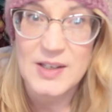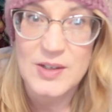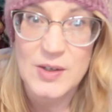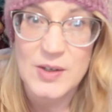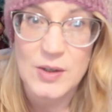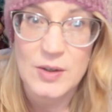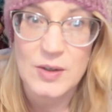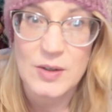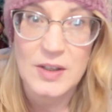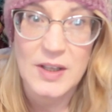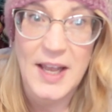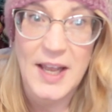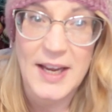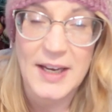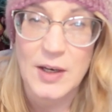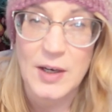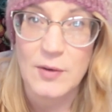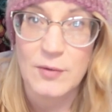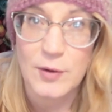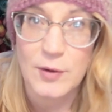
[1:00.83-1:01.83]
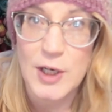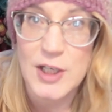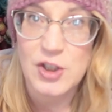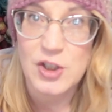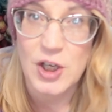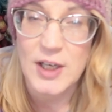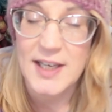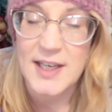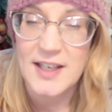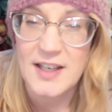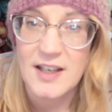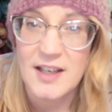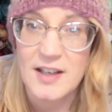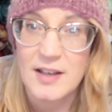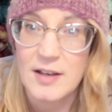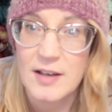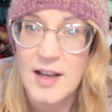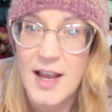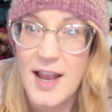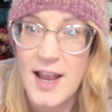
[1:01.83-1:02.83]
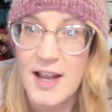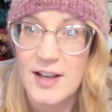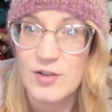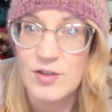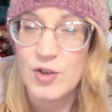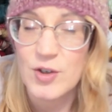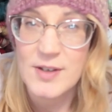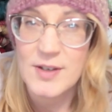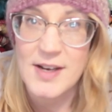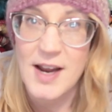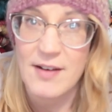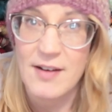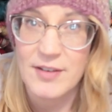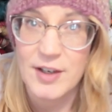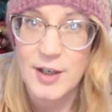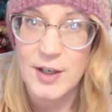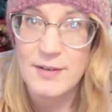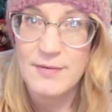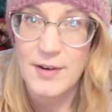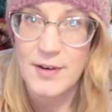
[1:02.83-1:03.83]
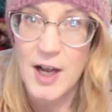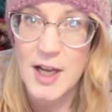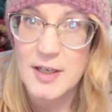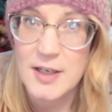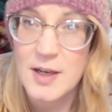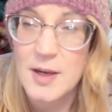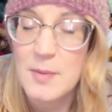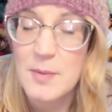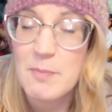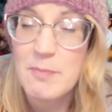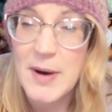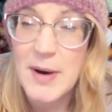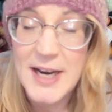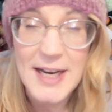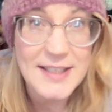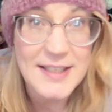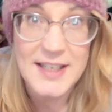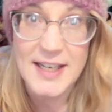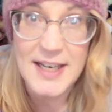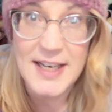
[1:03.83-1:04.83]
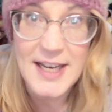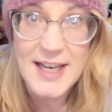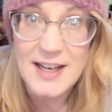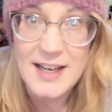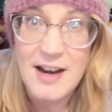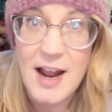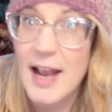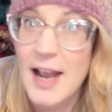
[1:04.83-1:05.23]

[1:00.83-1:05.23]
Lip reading: is like frigid and just not very fun, but I did it.